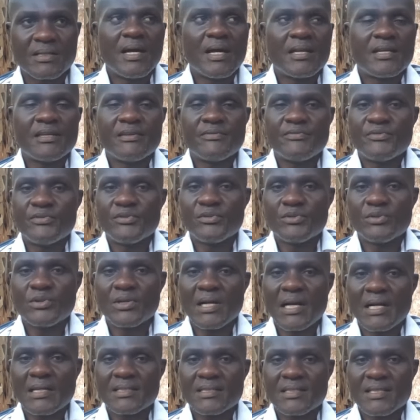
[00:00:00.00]
And if you
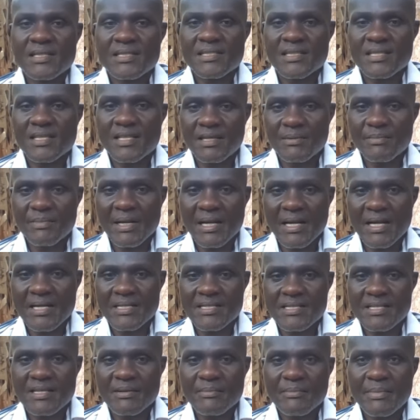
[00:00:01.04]
address him
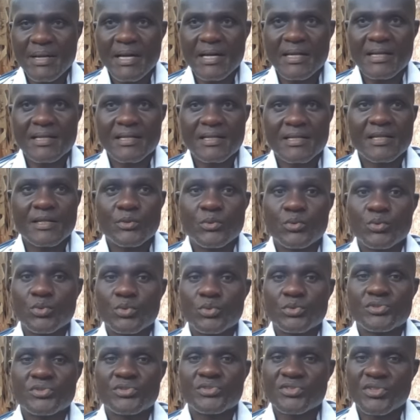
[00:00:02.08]
as a man, he
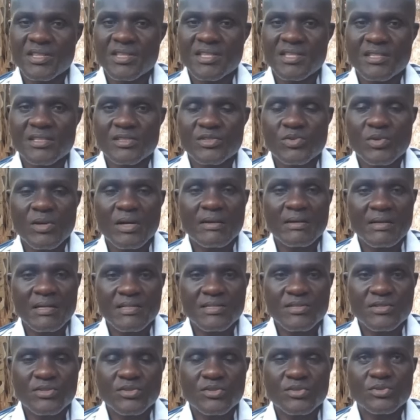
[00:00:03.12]
will threaten to
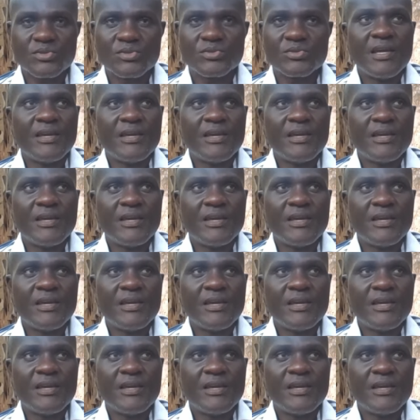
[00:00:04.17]
arrest you.